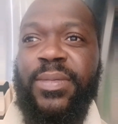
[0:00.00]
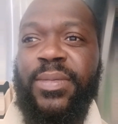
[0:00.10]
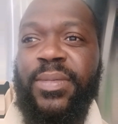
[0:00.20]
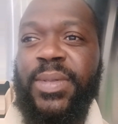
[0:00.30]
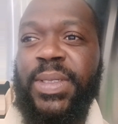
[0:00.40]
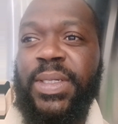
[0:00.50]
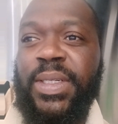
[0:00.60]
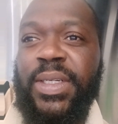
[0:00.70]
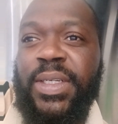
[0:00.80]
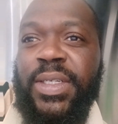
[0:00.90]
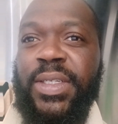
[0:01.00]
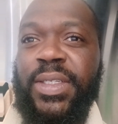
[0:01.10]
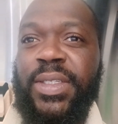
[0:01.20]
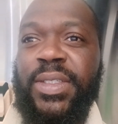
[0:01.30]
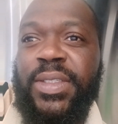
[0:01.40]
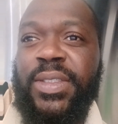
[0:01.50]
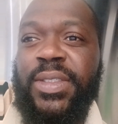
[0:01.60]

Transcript: (no one is talking)